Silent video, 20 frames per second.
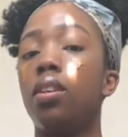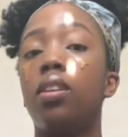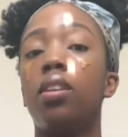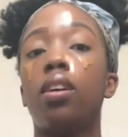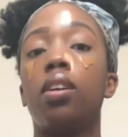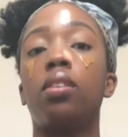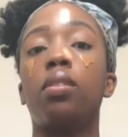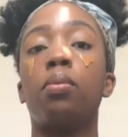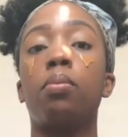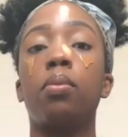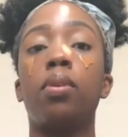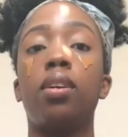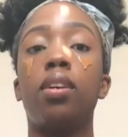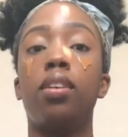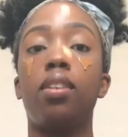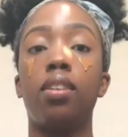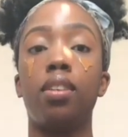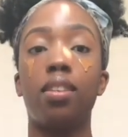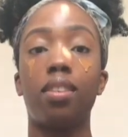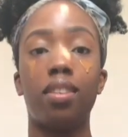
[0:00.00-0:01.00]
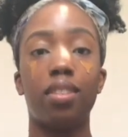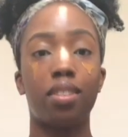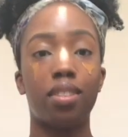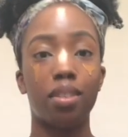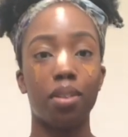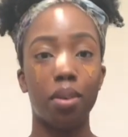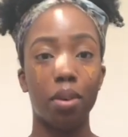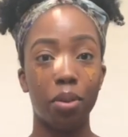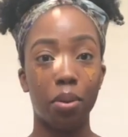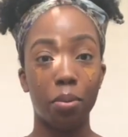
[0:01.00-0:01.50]
And I don't want any of this to
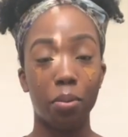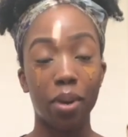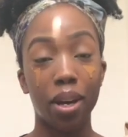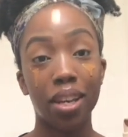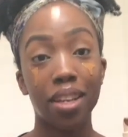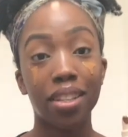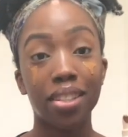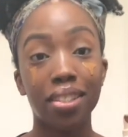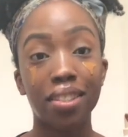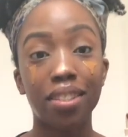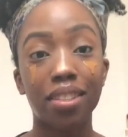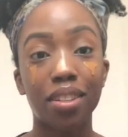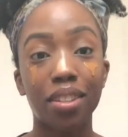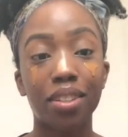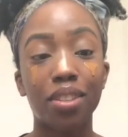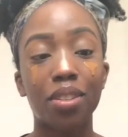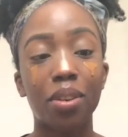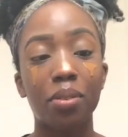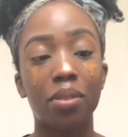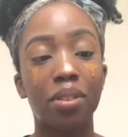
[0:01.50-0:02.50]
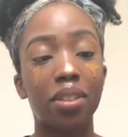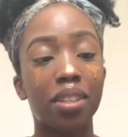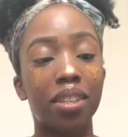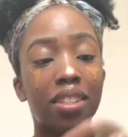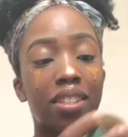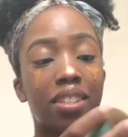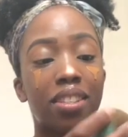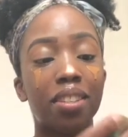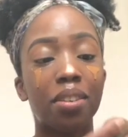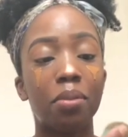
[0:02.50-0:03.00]
go to waste, so
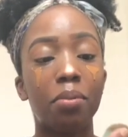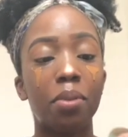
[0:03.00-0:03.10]
this,